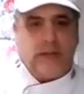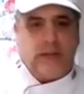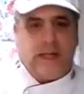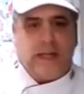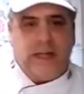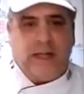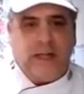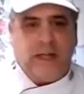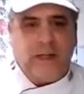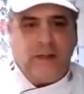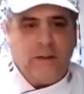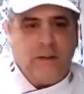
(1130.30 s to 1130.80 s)

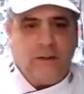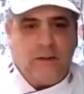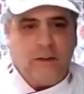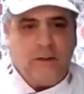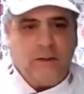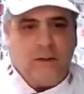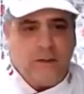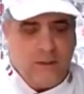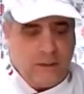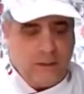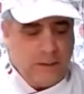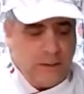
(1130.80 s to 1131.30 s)
Okay,
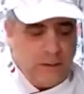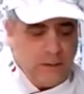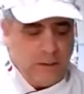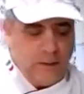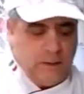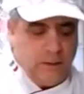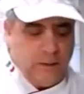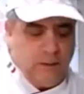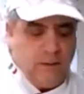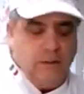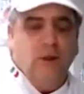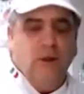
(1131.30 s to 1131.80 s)

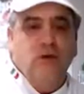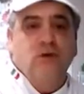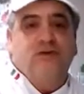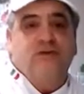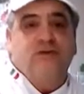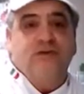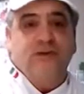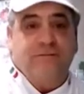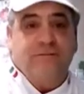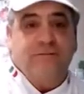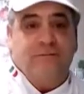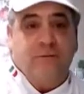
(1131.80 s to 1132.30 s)

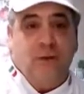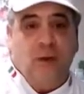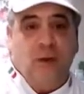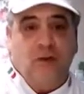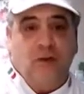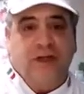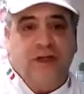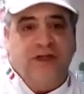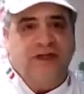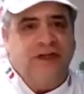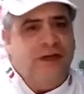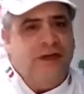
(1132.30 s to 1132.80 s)
loosely
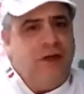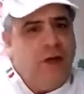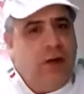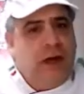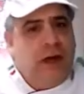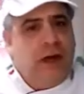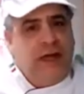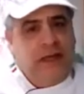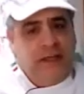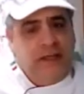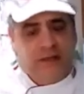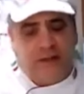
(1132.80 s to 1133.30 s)
folded. You know
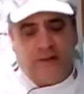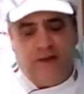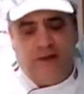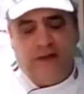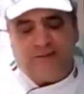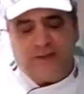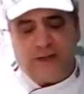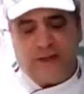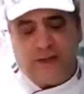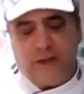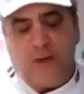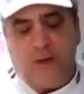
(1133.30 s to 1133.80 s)
I didn't
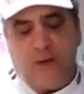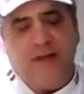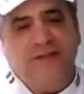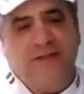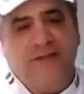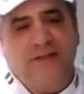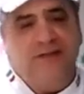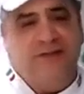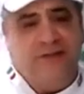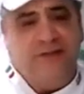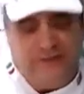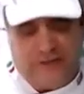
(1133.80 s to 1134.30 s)
crease. I don't
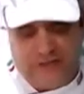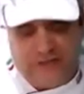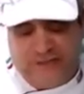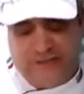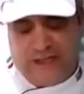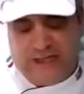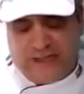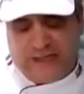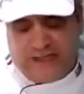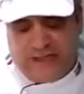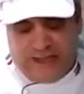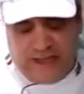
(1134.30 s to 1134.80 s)
want this to
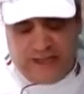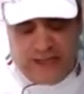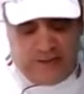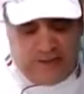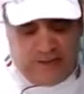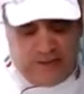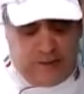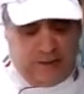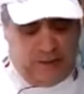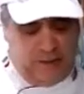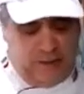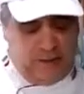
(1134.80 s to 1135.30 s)
stick
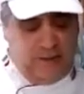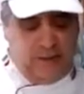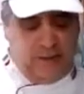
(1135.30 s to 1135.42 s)
together.